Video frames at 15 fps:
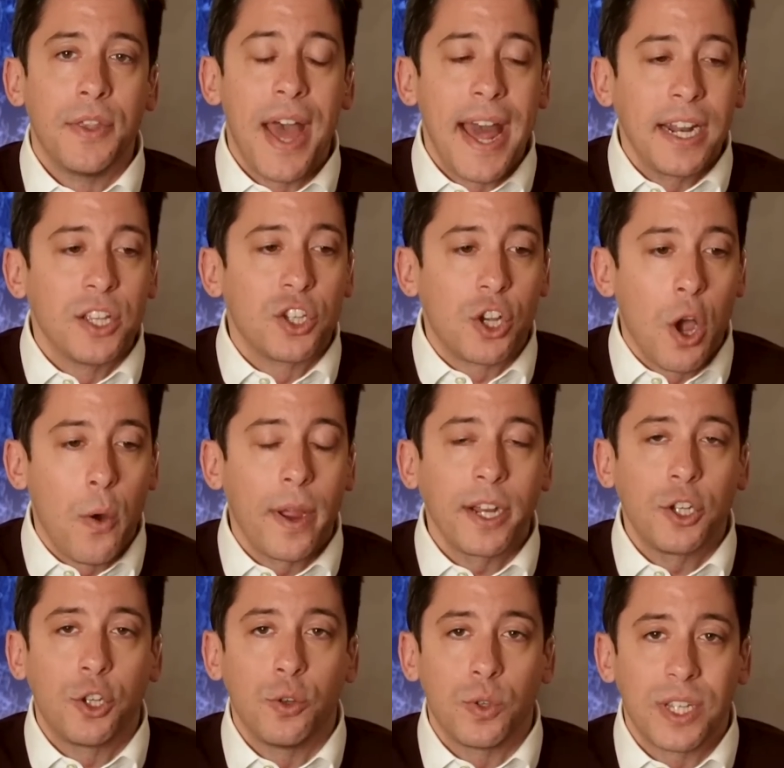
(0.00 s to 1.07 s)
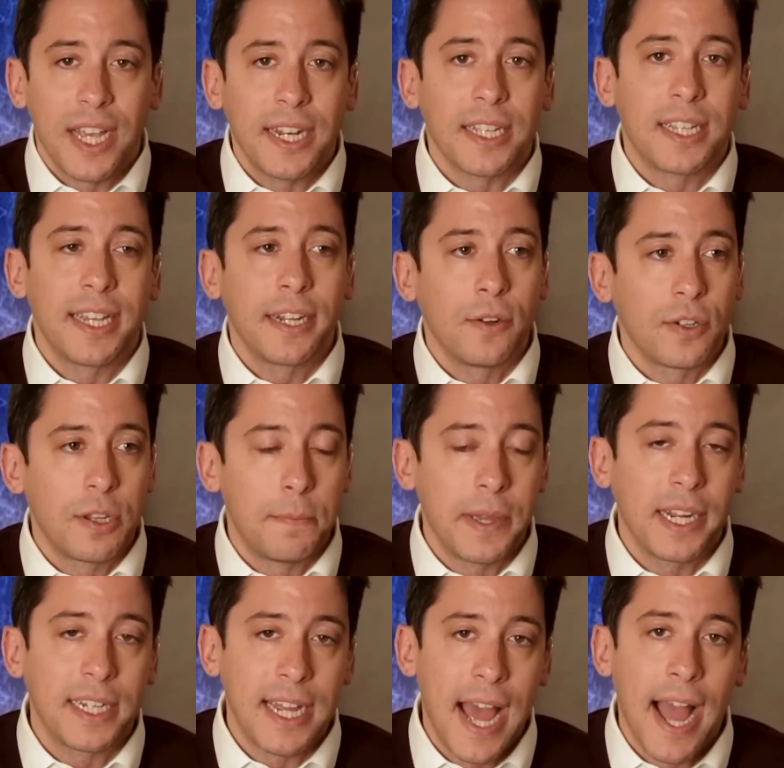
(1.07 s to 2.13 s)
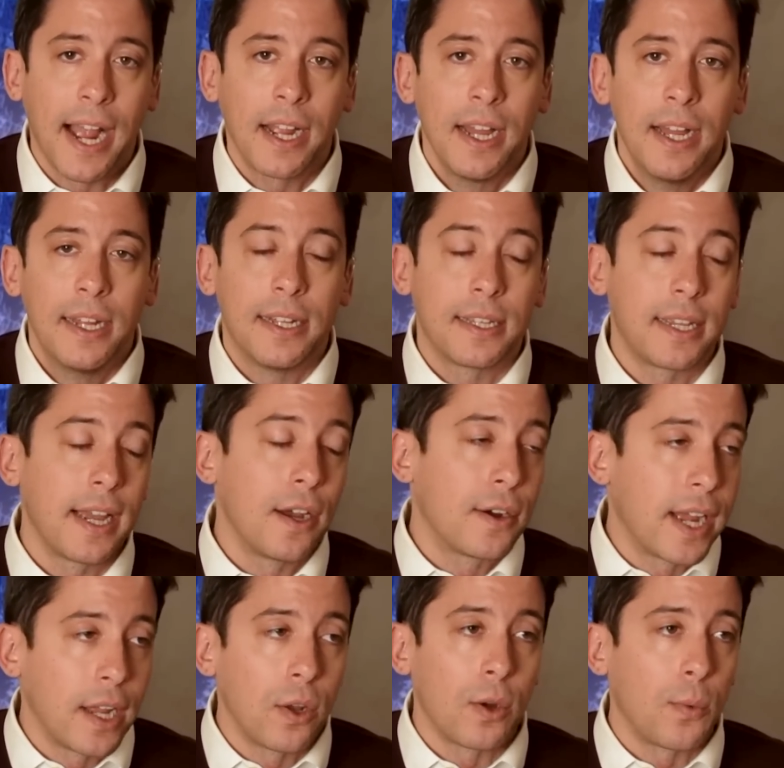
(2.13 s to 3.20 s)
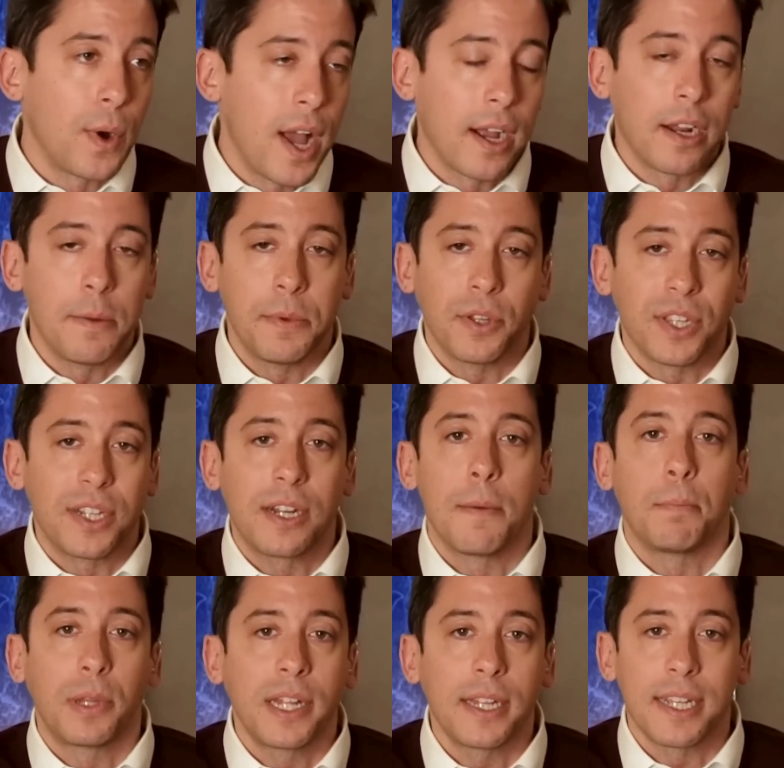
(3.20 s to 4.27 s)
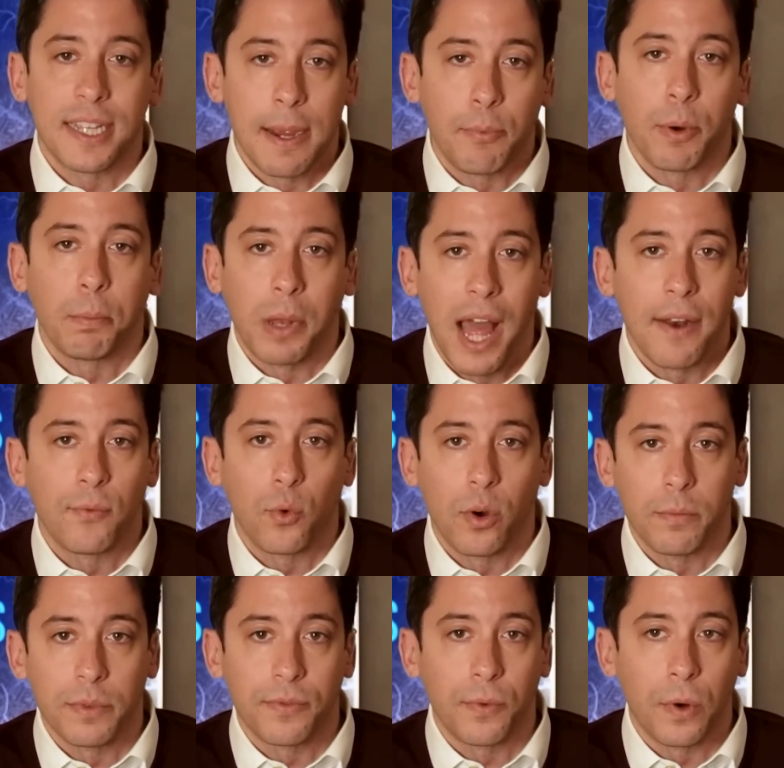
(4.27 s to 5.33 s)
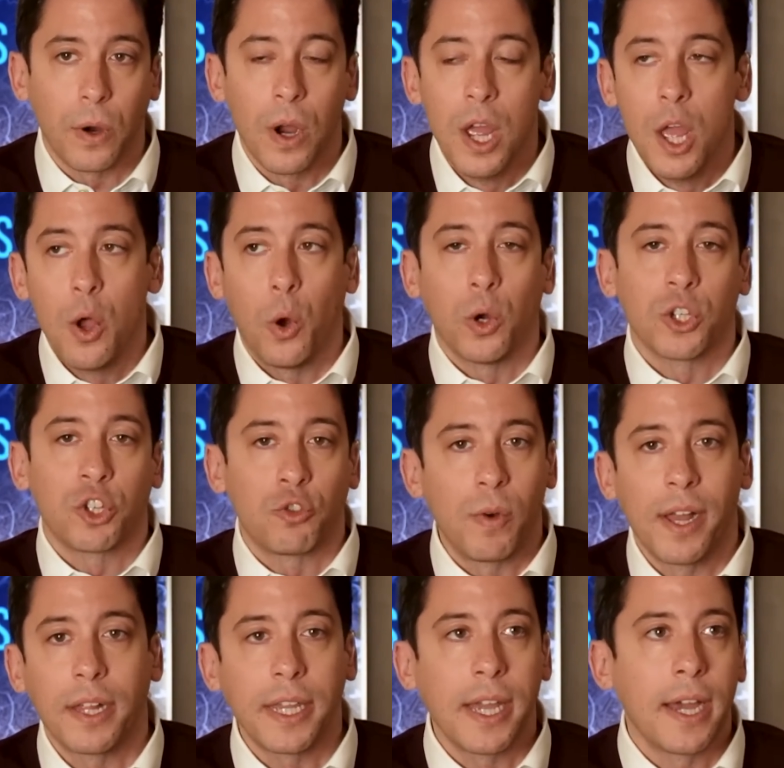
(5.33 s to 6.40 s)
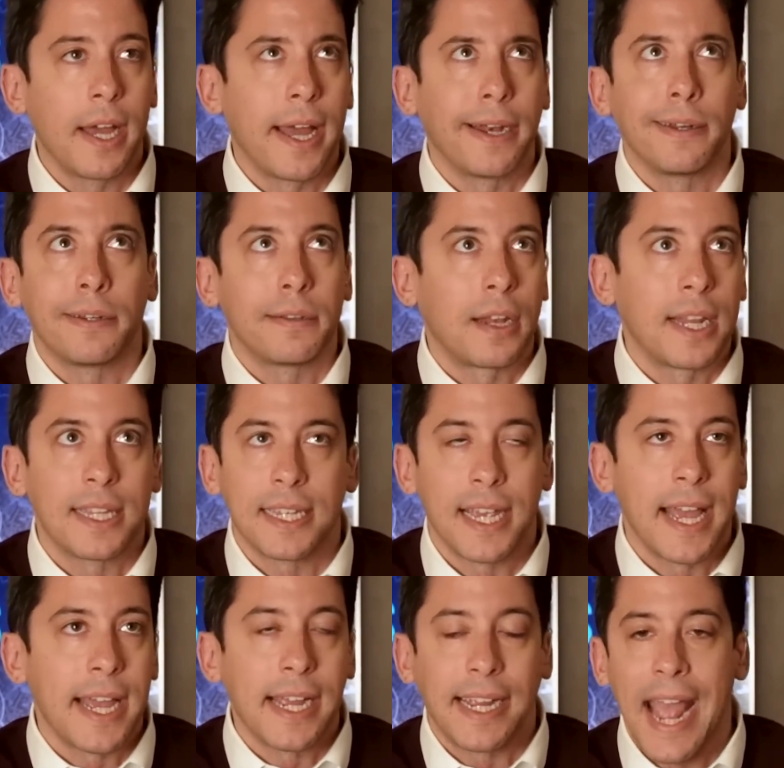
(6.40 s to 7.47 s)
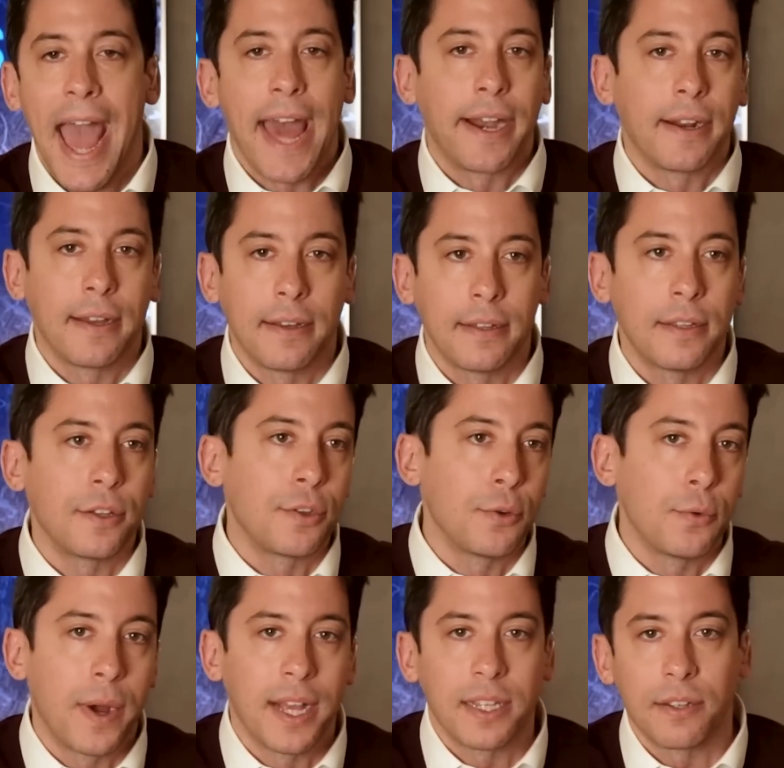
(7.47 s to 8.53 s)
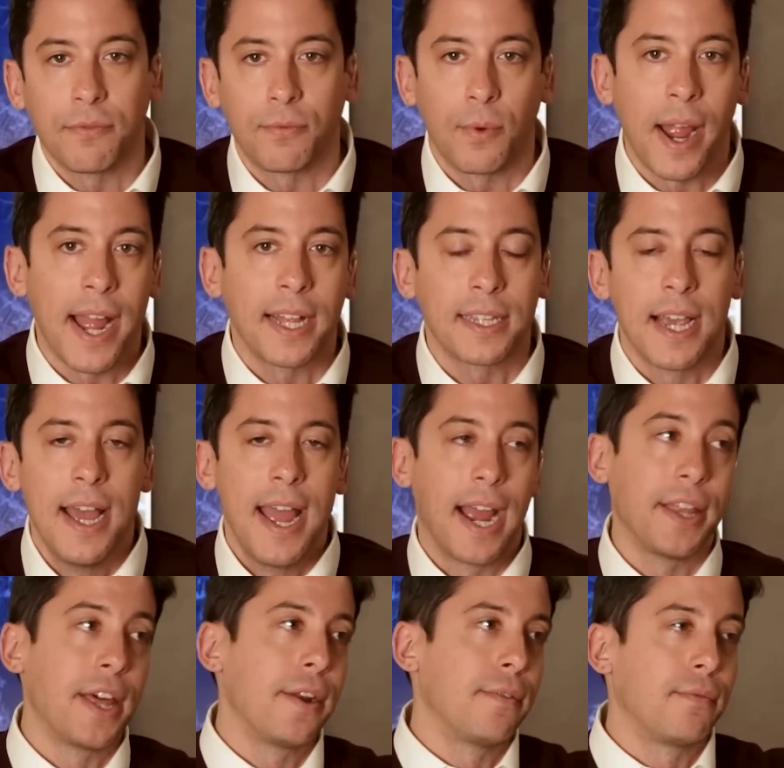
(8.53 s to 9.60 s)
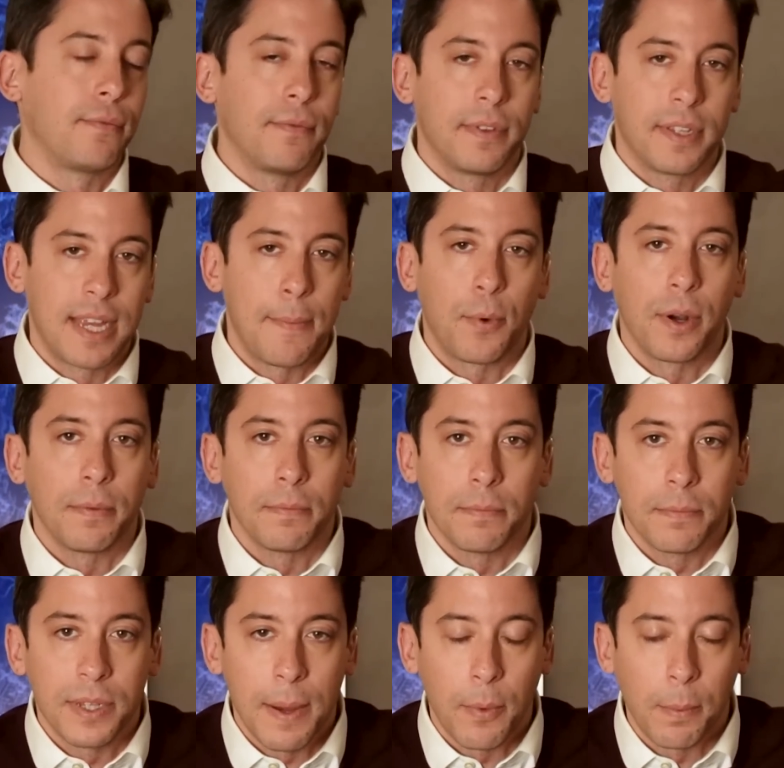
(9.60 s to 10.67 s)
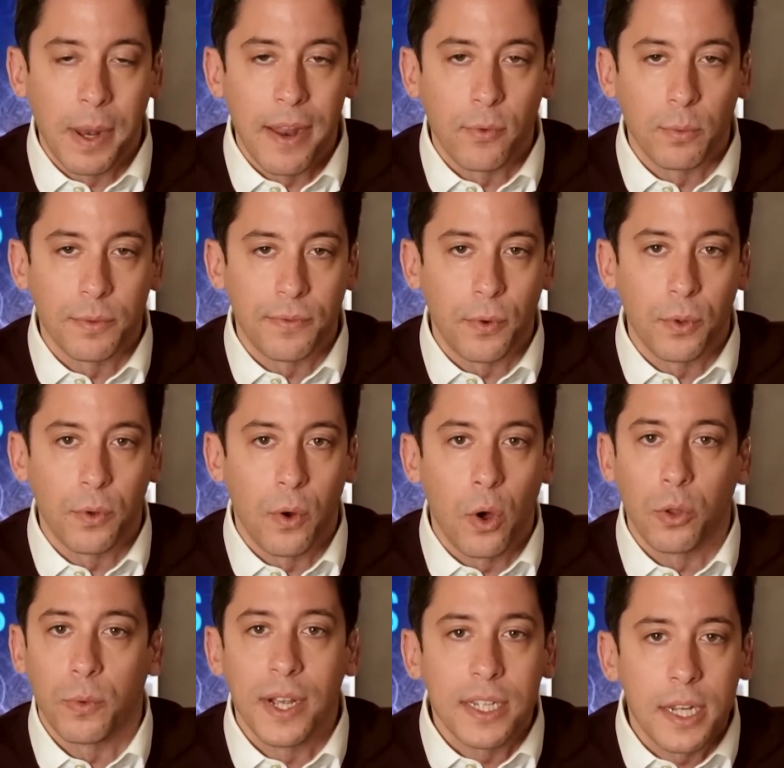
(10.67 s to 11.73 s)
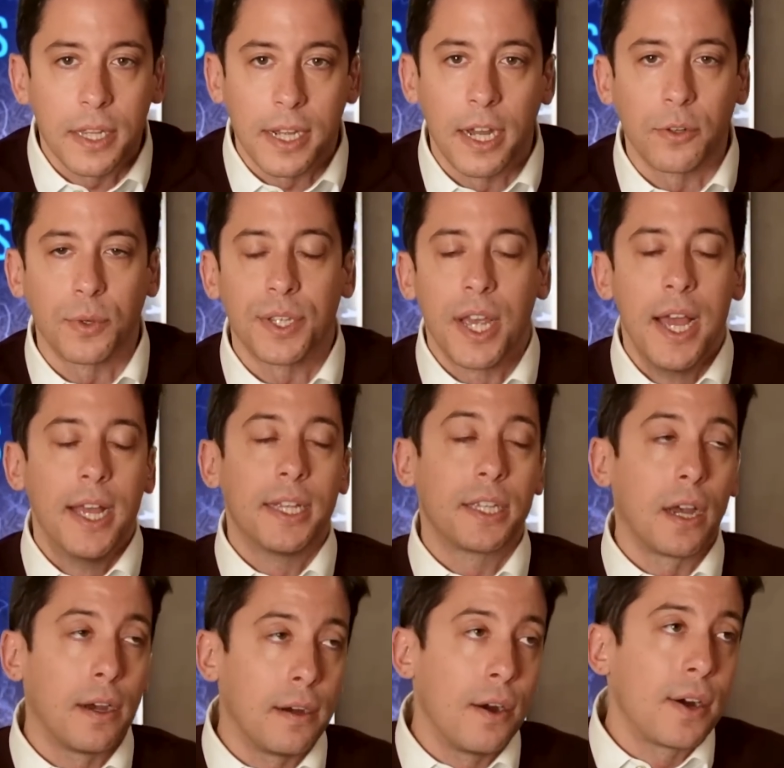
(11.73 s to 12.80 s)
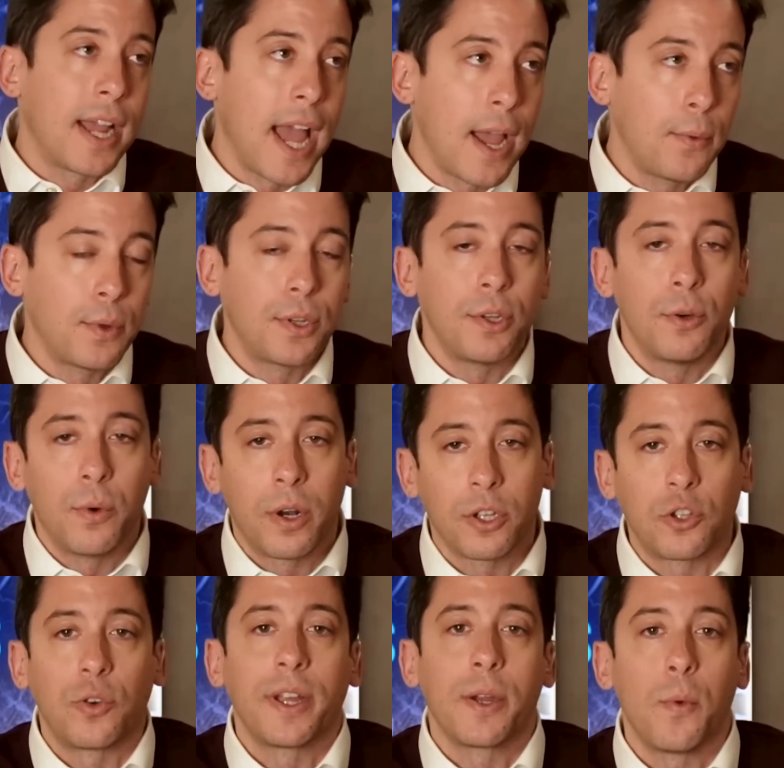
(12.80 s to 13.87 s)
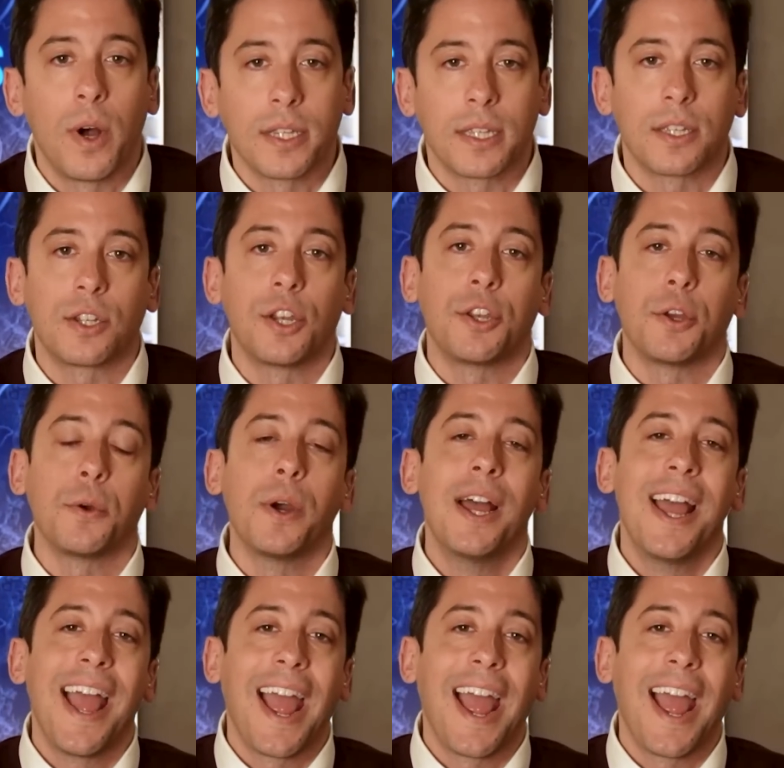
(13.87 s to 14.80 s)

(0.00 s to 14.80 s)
that is going to send a signal to big tech to say, okay, look, we're not going to build completely separate platforms for Australia and let's say Canada and the US and France, and then separate separate platforms for all the rest of the countries. So, okay, we'll do what Australia wants us to do.